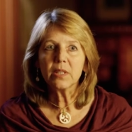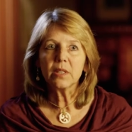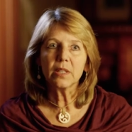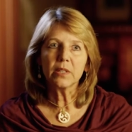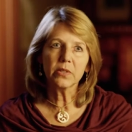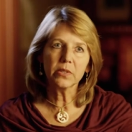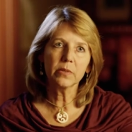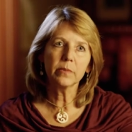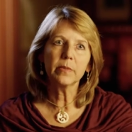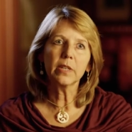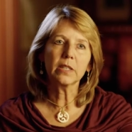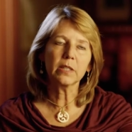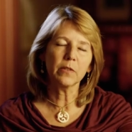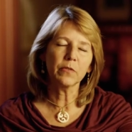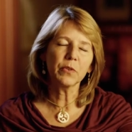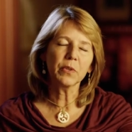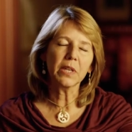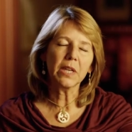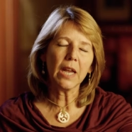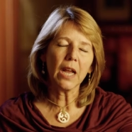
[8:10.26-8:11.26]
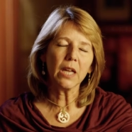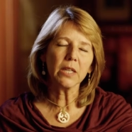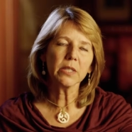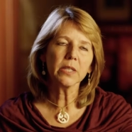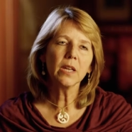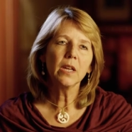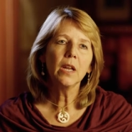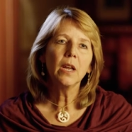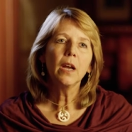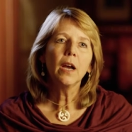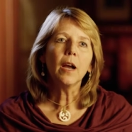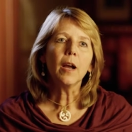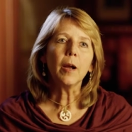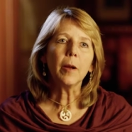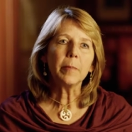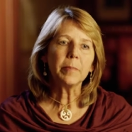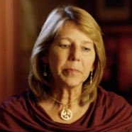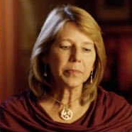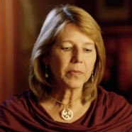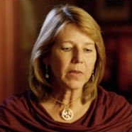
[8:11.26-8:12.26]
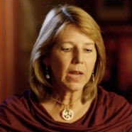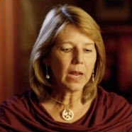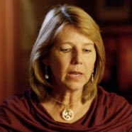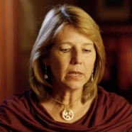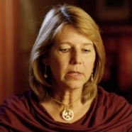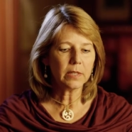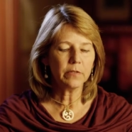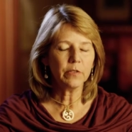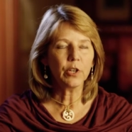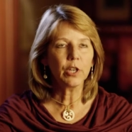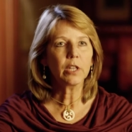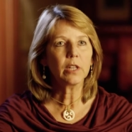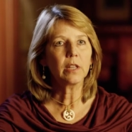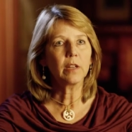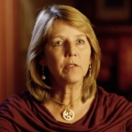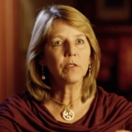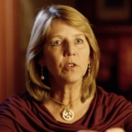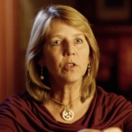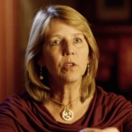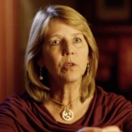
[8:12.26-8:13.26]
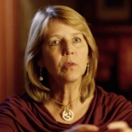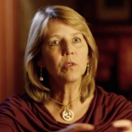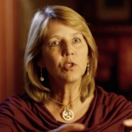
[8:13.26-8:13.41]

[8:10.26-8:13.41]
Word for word: at least except for the gas, um, has a very clever